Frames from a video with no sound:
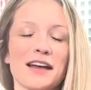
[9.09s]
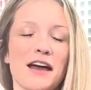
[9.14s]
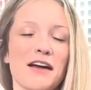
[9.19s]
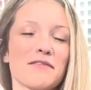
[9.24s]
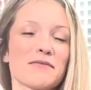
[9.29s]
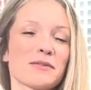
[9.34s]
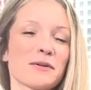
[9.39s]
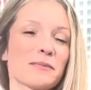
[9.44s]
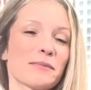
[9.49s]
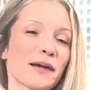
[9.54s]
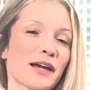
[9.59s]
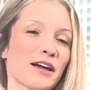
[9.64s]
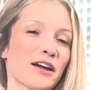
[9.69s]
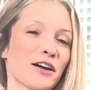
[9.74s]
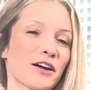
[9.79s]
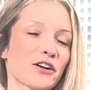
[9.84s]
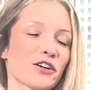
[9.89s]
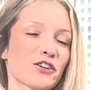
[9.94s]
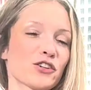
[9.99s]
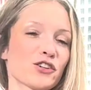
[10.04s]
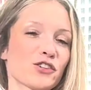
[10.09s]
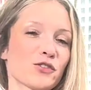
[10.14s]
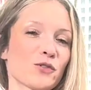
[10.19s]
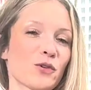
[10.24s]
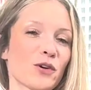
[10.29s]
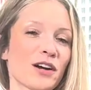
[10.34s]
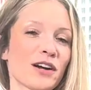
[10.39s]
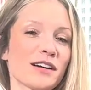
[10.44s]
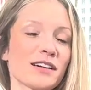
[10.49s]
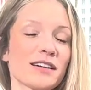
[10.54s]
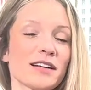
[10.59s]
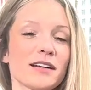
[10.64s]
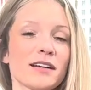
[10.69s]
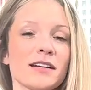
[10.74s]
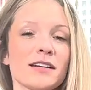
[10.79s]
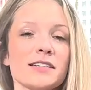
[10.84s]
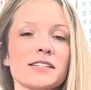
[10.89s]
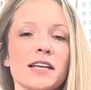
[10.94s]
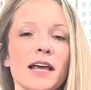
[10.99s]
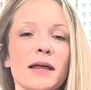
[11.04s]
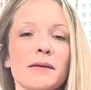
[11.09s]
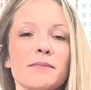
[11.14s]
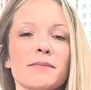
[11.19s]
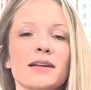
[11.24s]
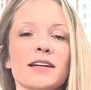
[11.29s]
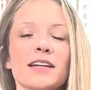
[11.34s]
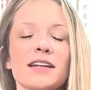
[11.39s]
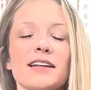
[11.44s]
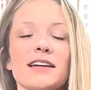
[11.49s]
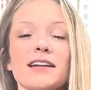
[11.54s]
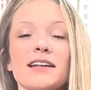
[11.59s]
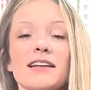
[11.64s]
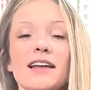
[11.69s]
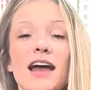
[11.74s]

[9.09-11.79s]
I've prepared a short 10-minute